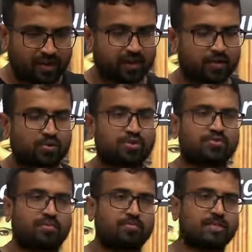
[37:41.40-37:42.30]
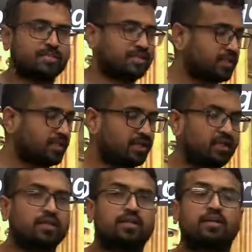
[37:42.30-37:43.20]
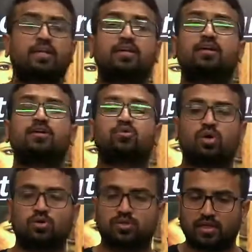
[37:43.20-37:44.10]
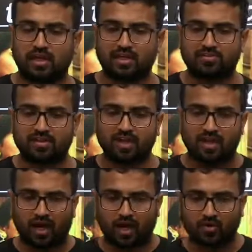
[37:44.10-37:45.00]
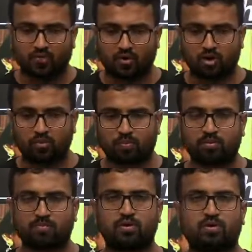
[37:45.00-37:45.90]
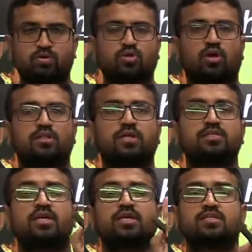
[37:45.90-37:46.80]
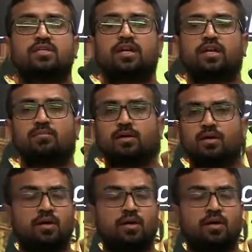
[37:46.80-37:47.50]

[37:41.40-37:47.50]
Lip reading: taken a question from SSC year 2011. I want you people to solve this synonym.